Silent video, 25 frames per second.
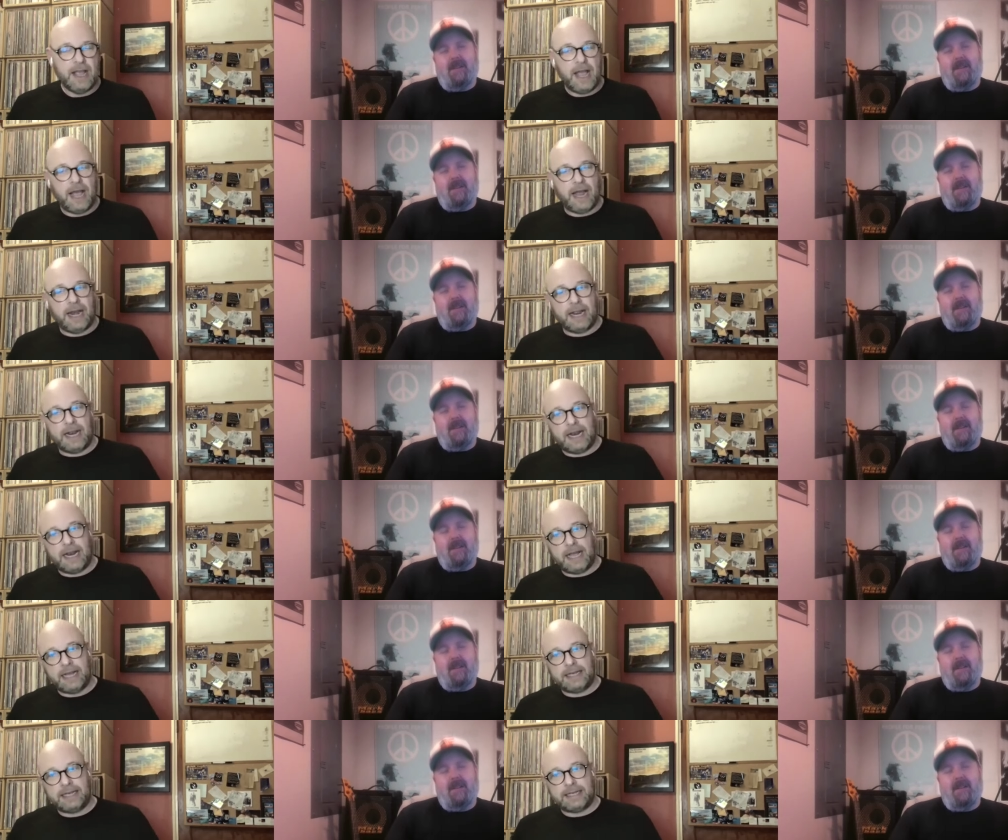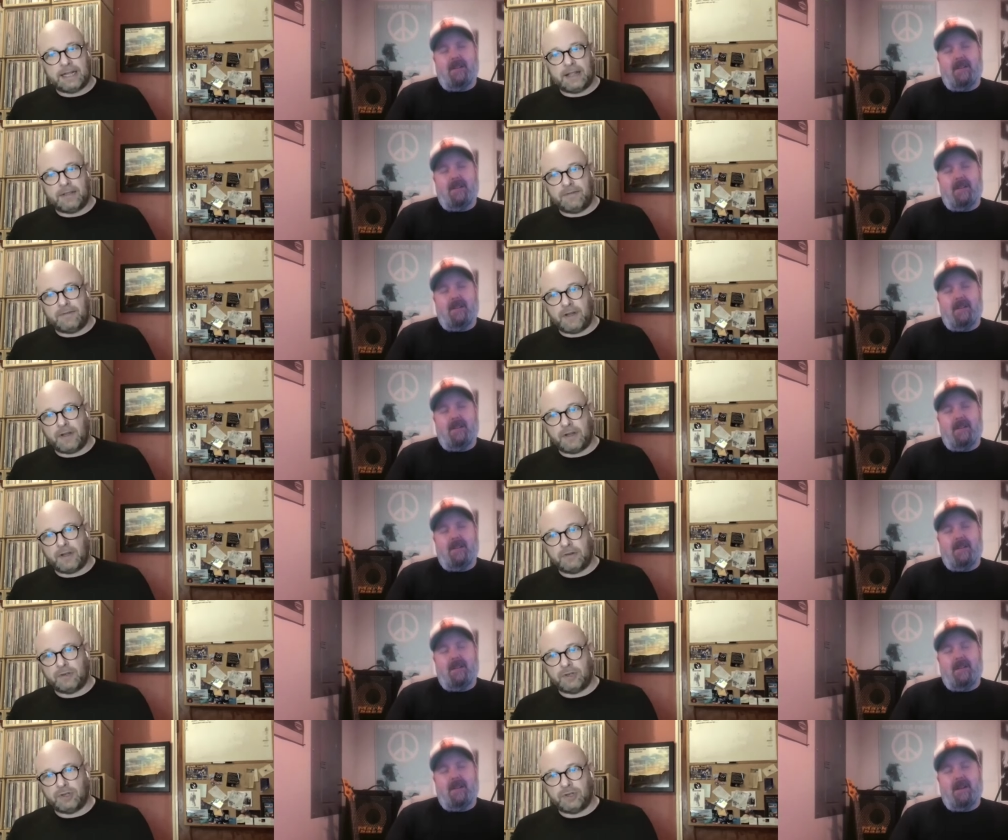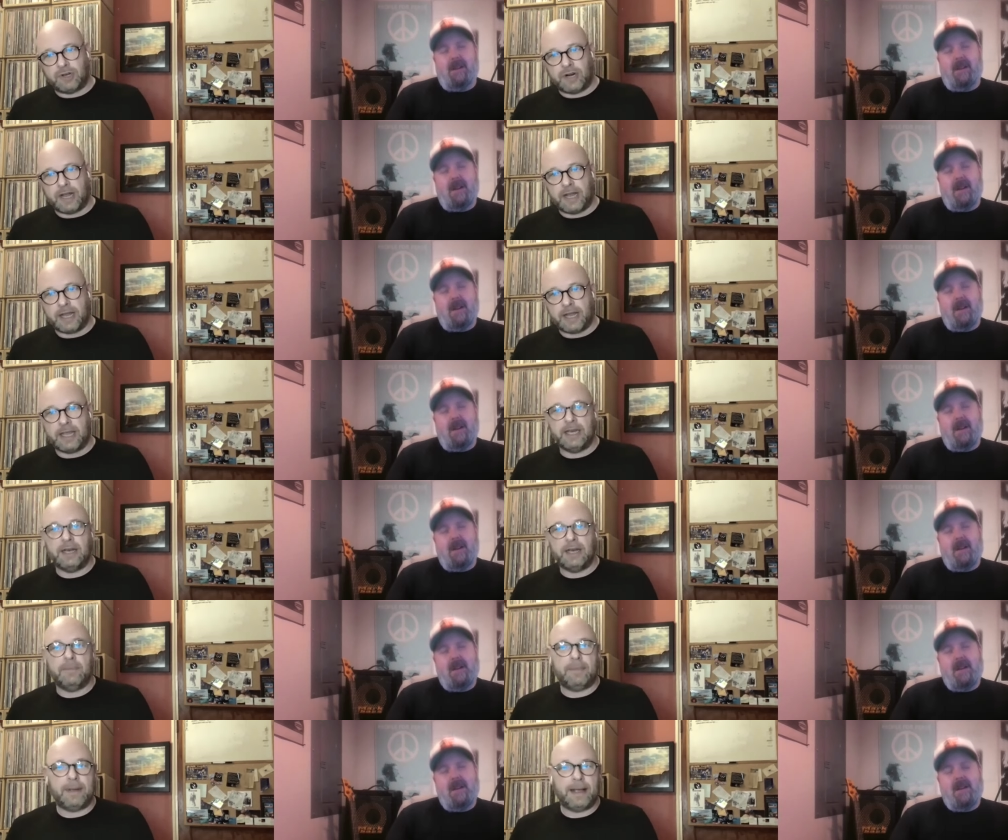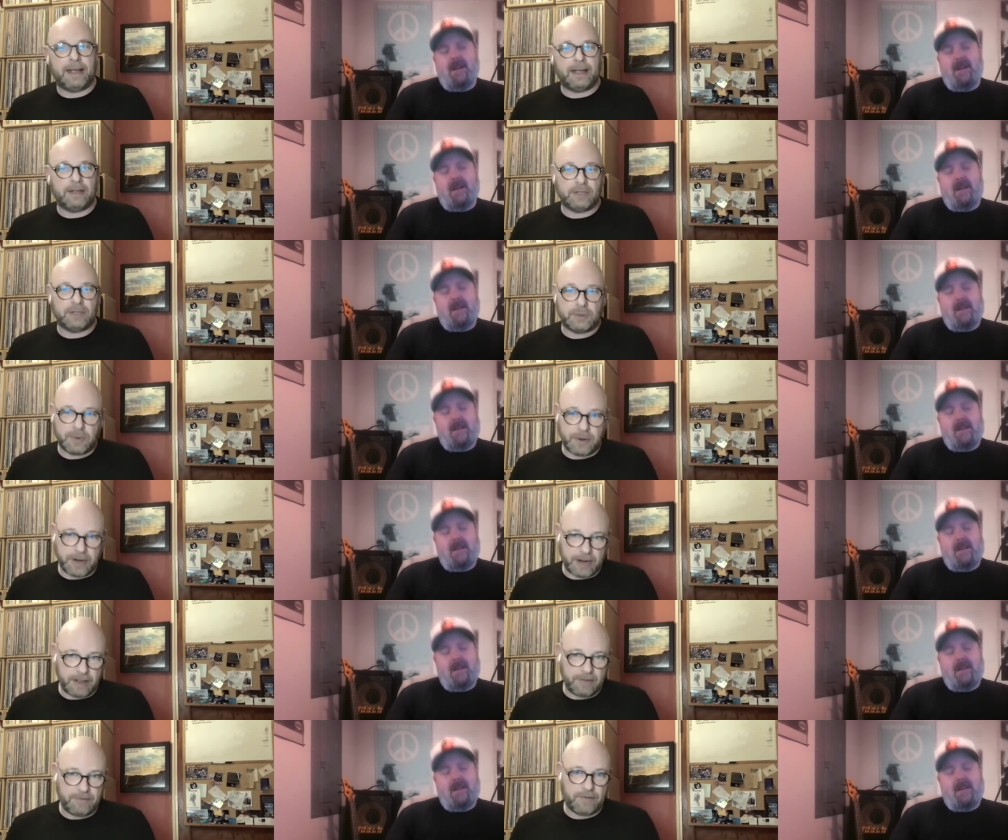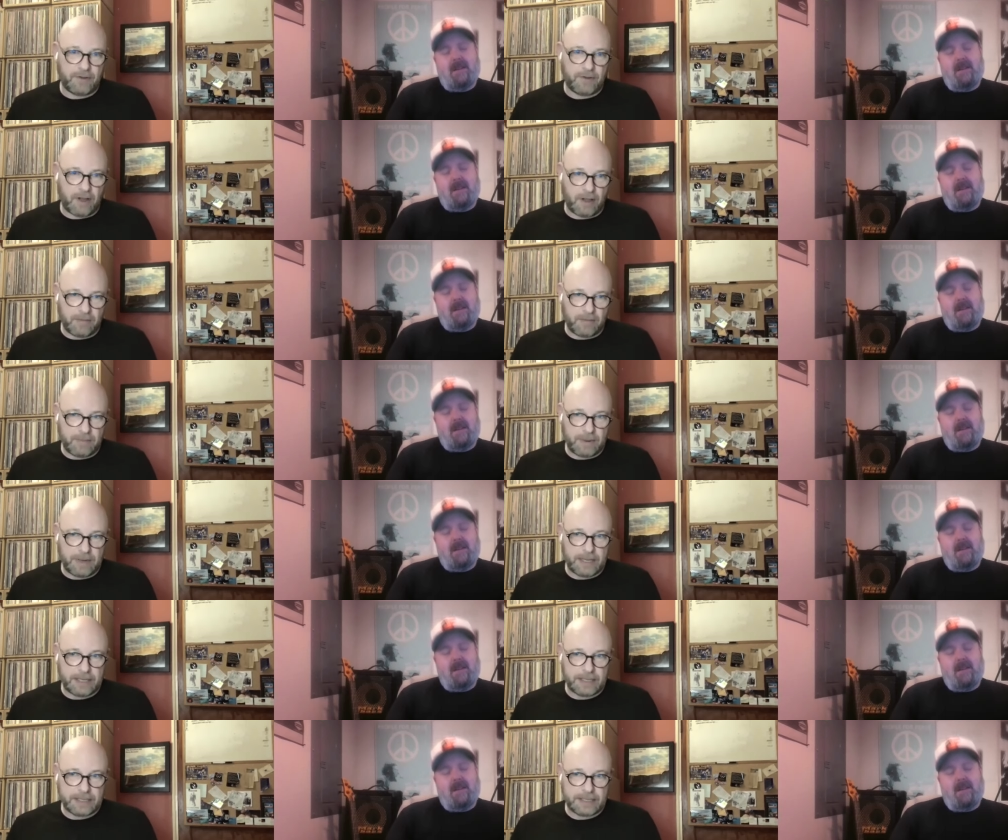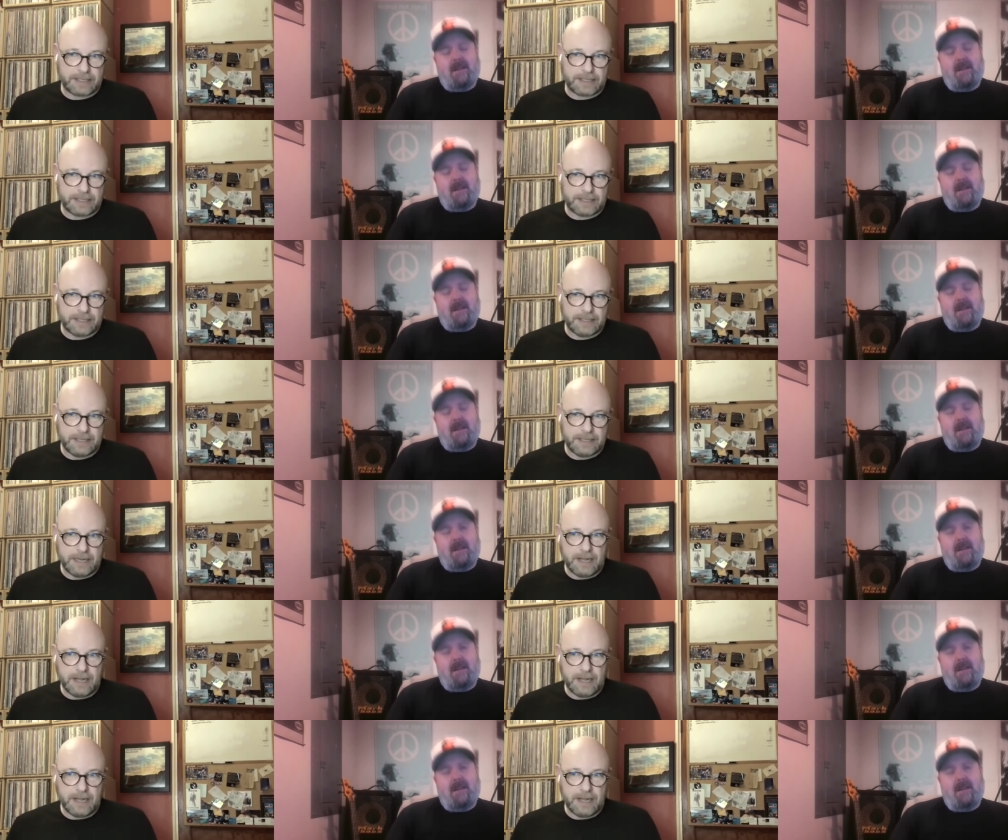Speaker 1: And he laid down the vocal track in about 25 minutes.